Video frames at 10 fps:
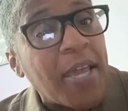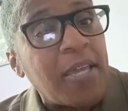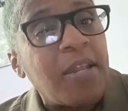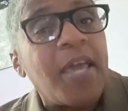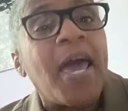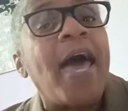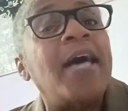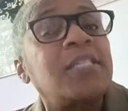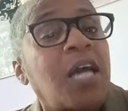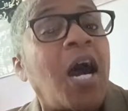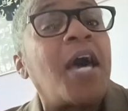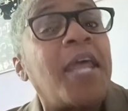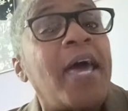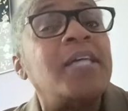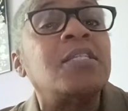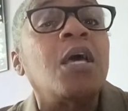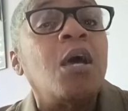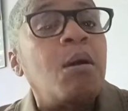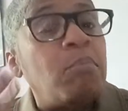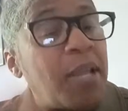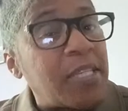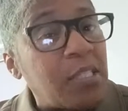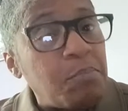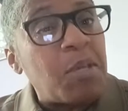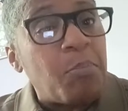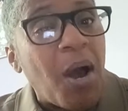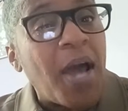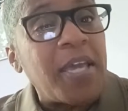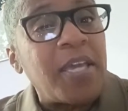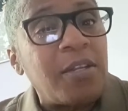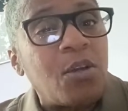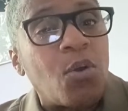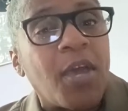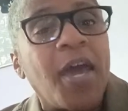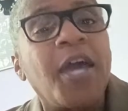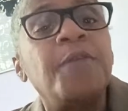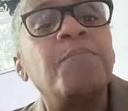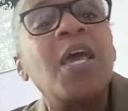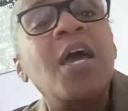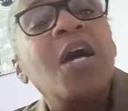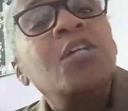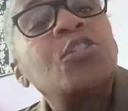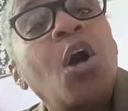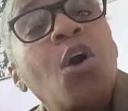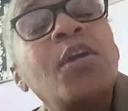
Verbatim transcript: it as God has blessed me by it. Okay. So,